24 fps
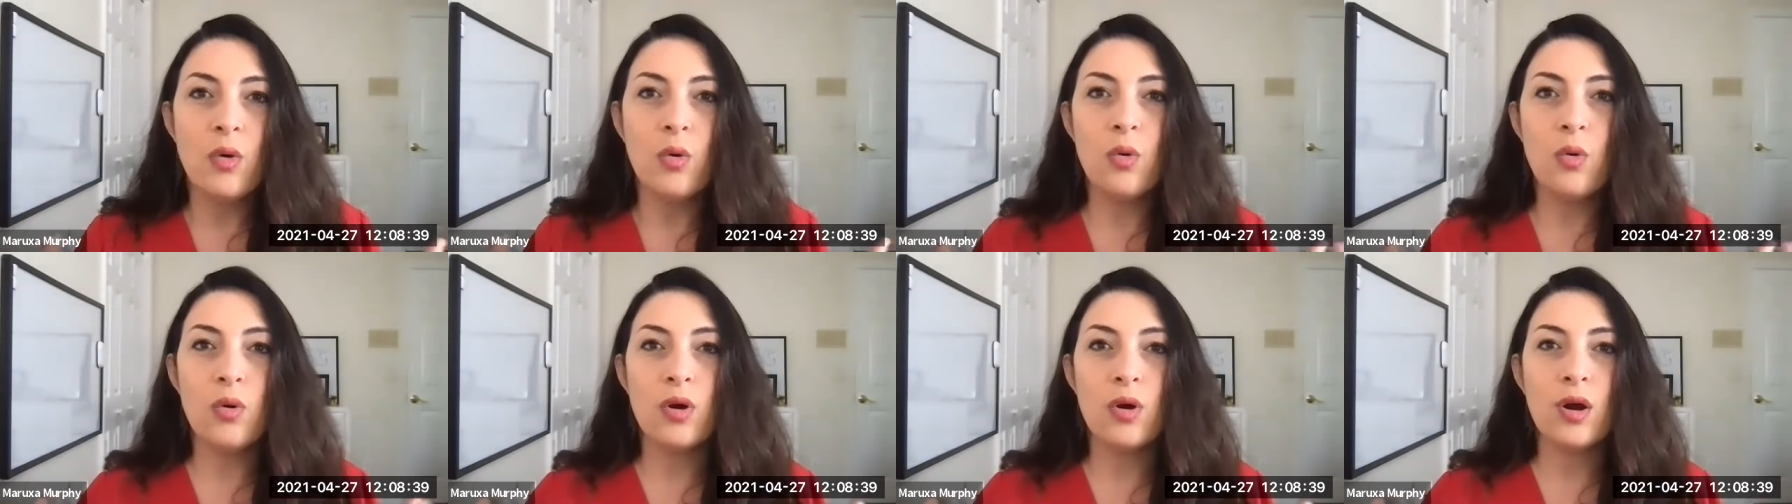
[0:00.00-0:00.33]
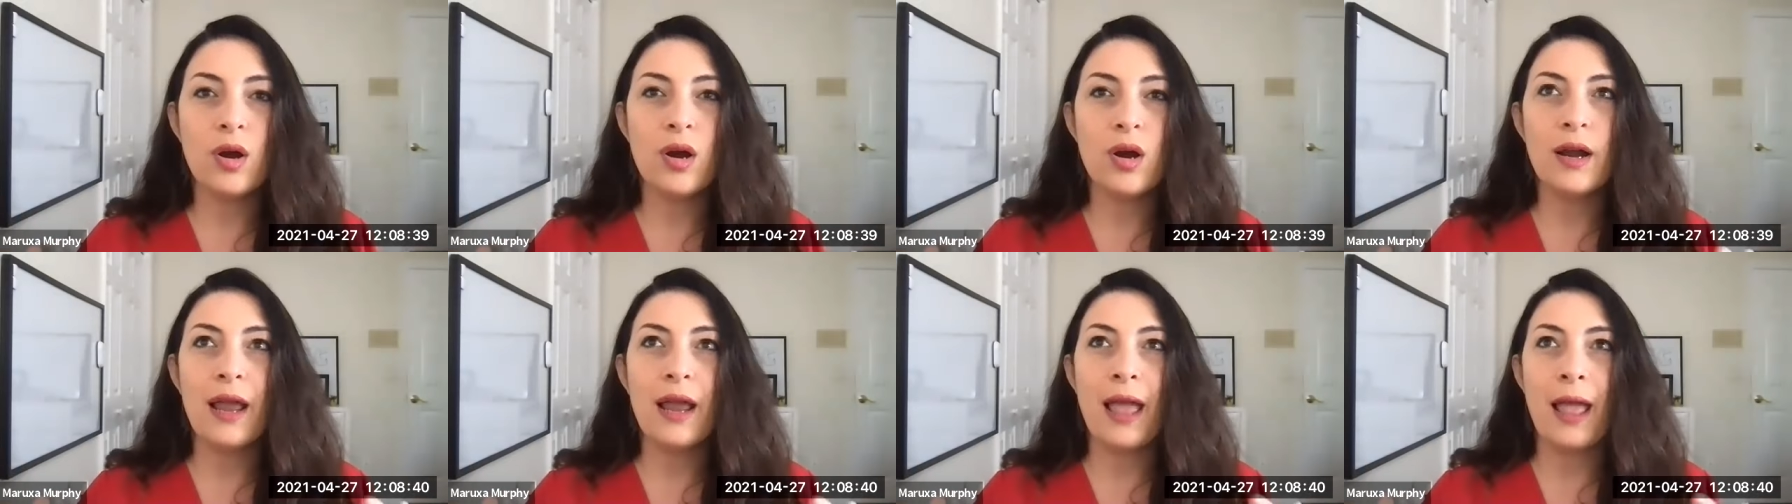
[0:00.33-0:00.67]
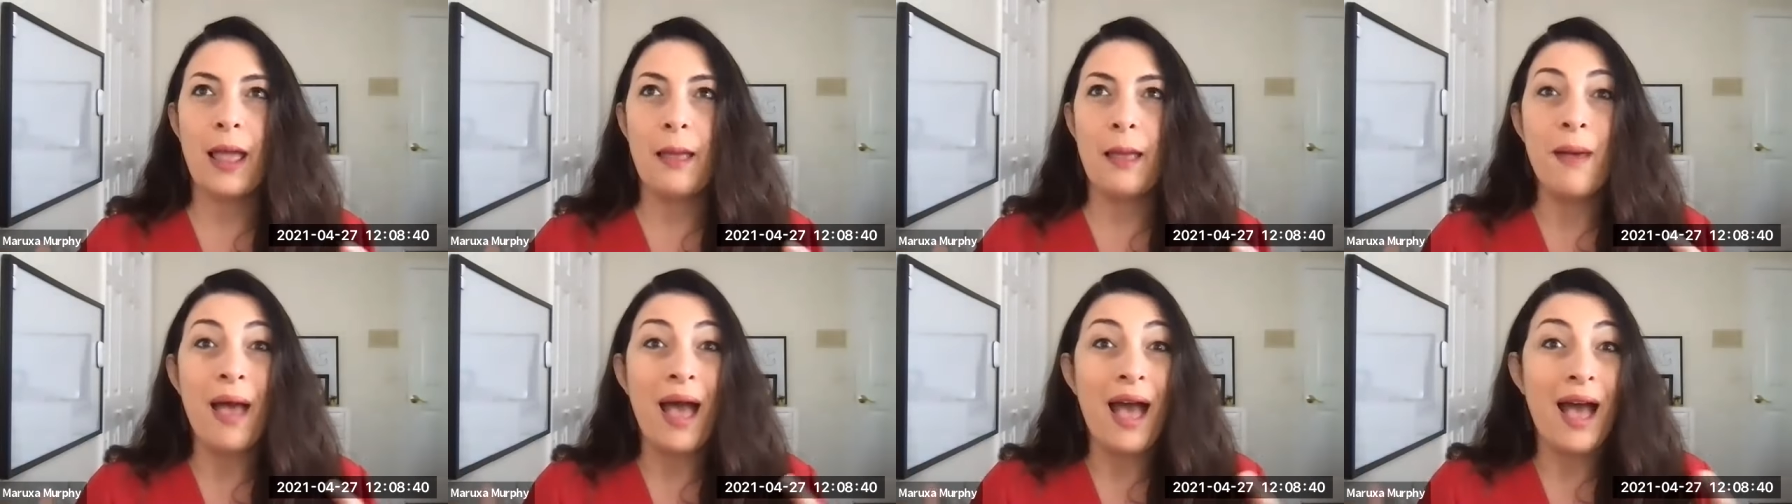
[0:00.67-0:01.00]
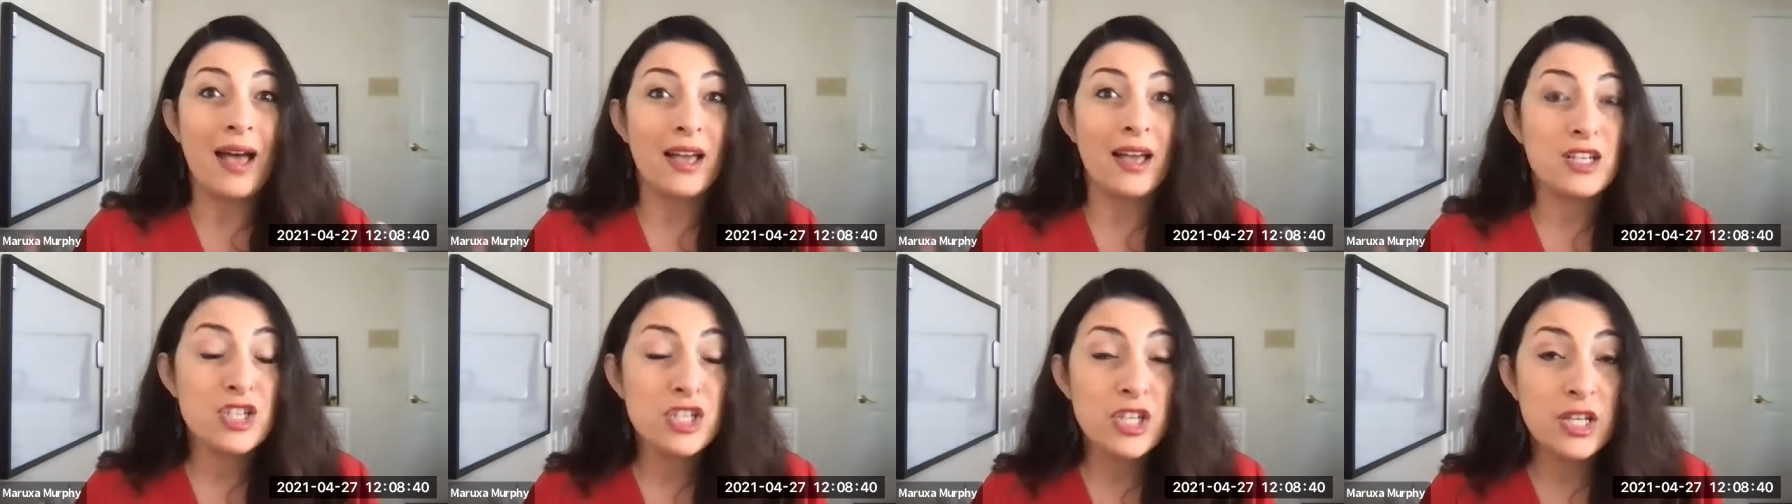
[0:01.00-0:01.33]
or a
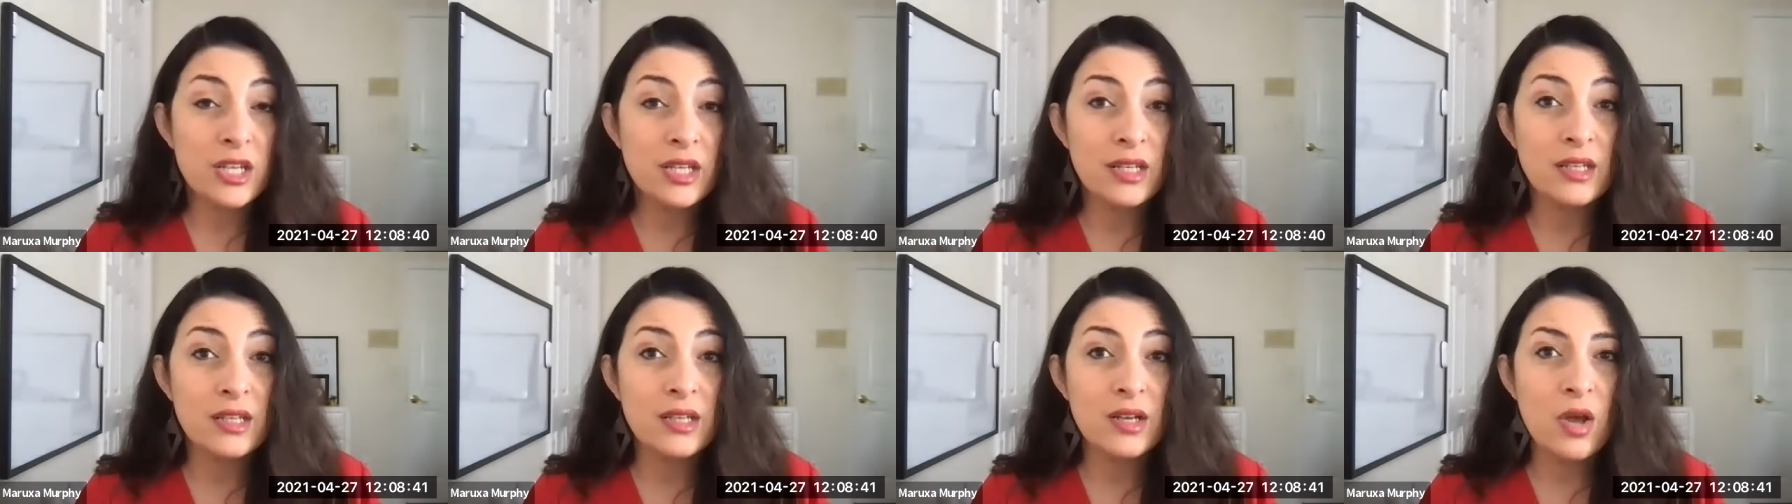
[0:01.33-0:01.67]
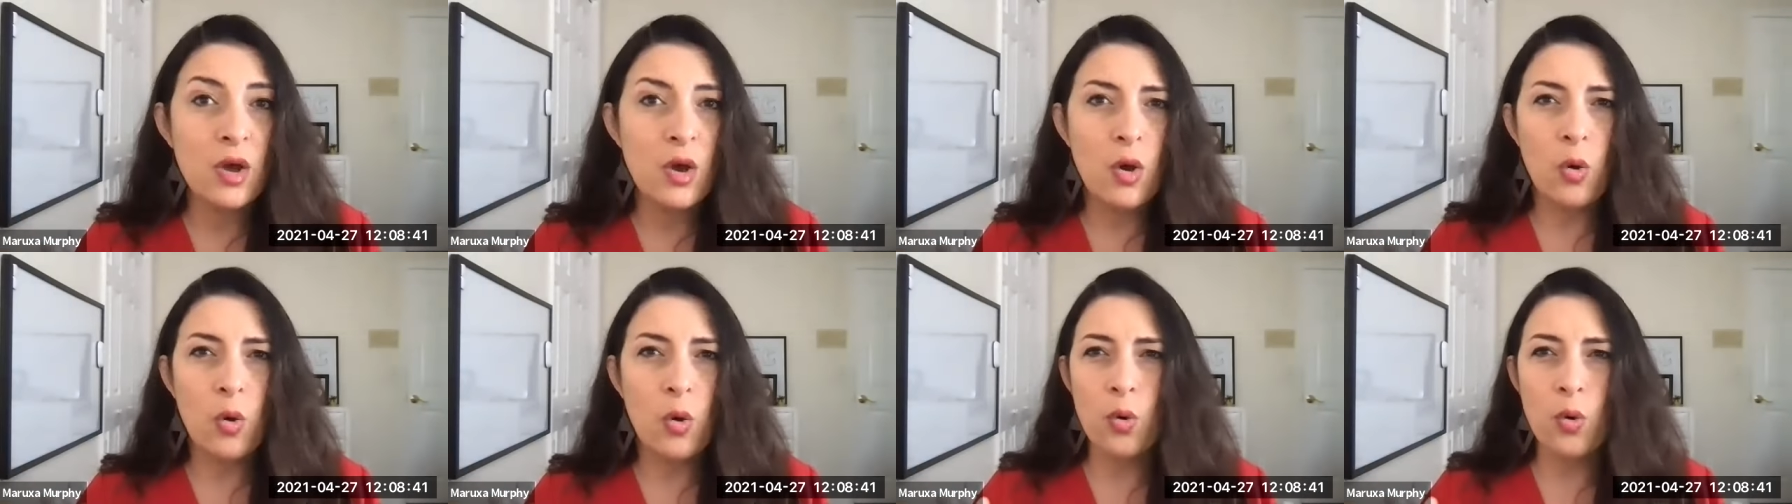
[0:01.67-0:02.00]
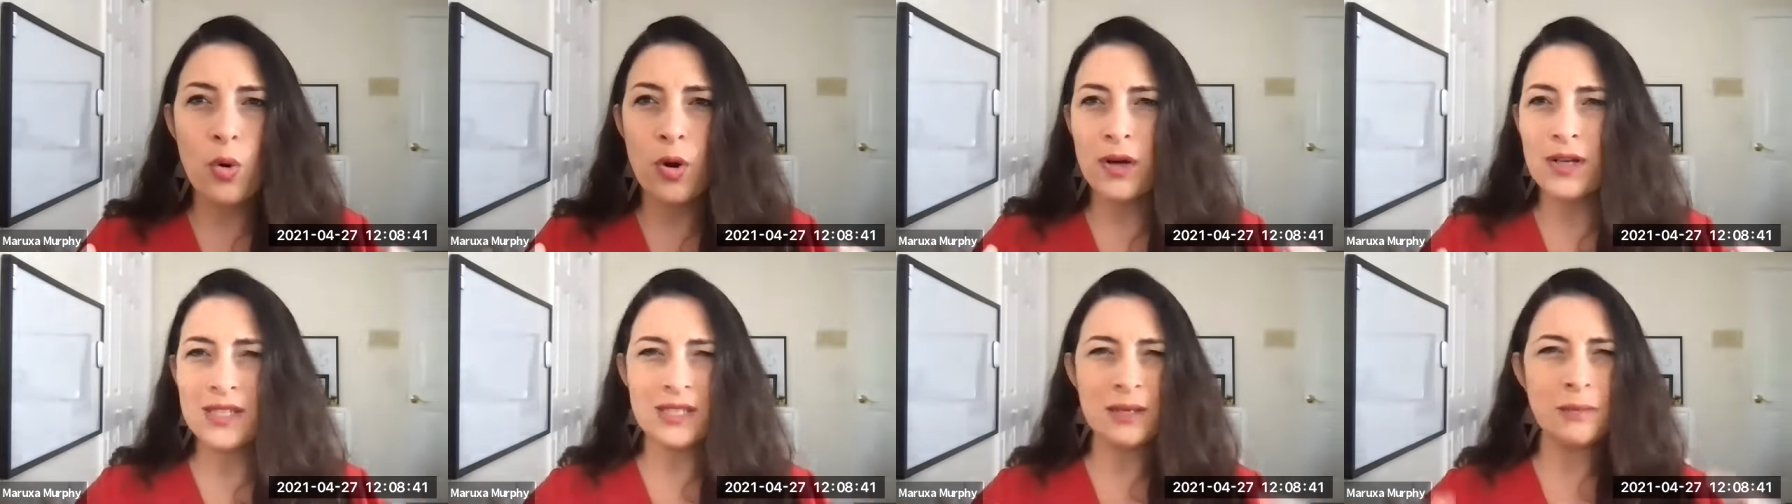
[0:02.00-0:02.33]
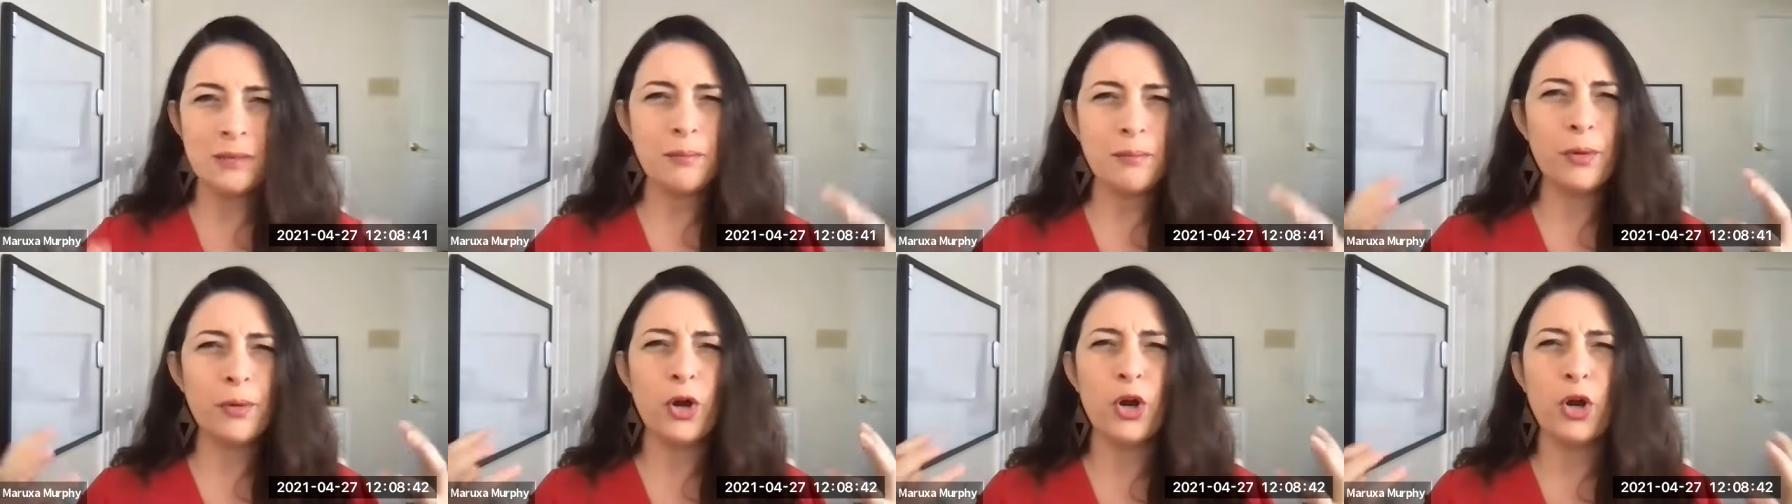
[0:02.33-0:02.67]
passion or
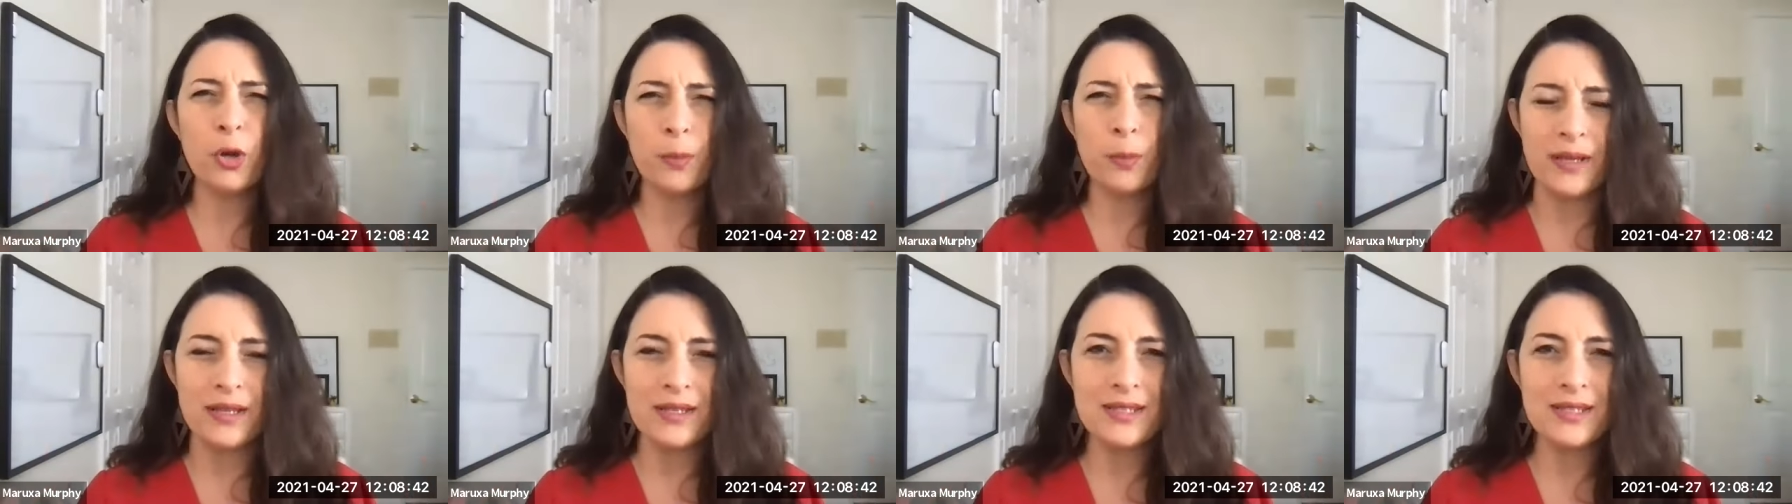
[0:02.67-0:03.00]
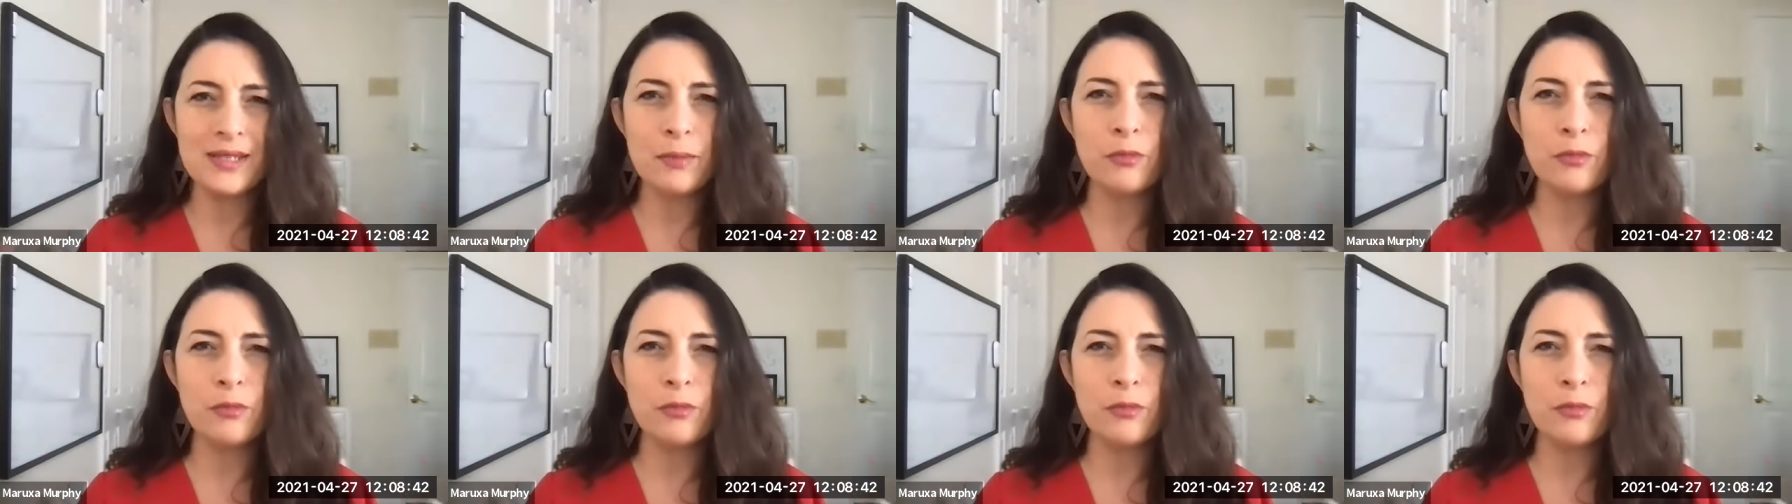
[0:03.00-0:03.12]
some purpose,